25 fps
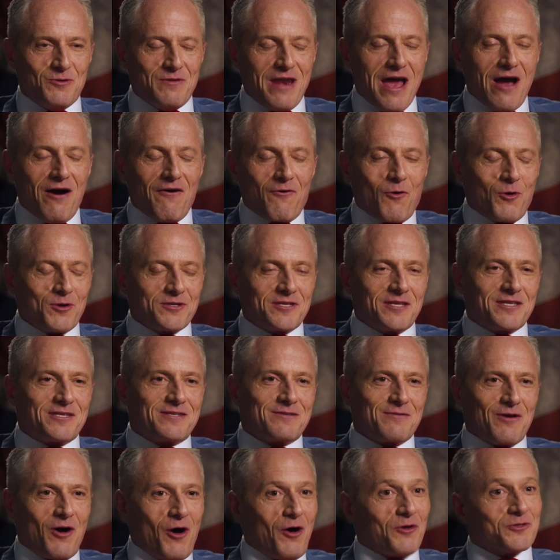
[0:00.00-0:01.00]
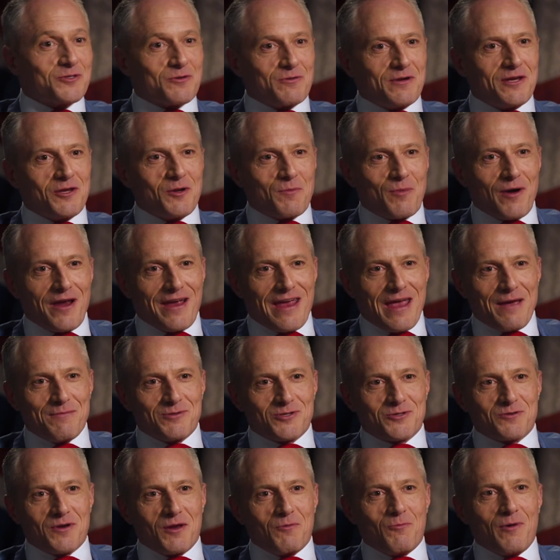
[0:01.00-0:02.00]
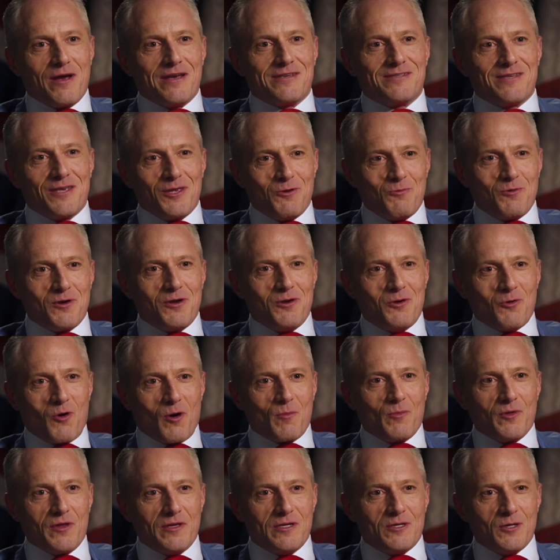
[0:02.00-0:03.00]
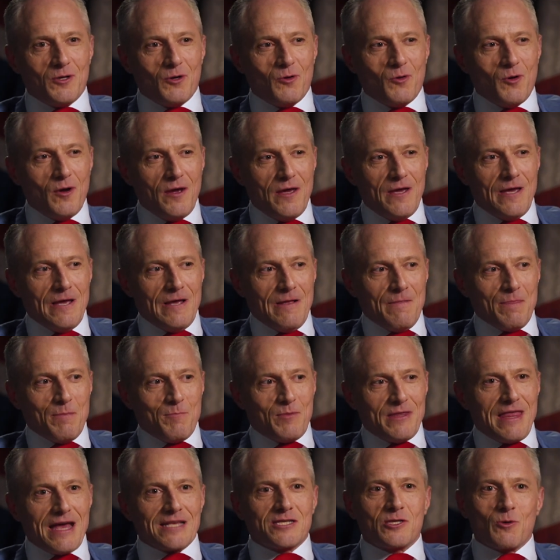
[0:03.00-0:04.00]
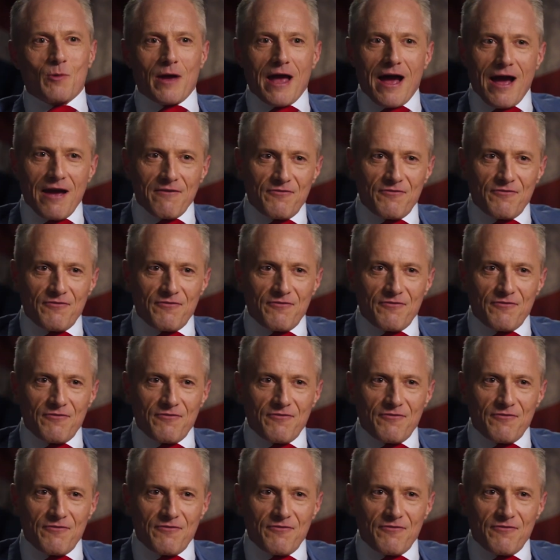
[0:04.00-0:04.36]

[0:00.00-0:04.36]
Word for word: Now, of course, it's altering your brain chemistry in ways that you wouldn't normally do. But that's the way I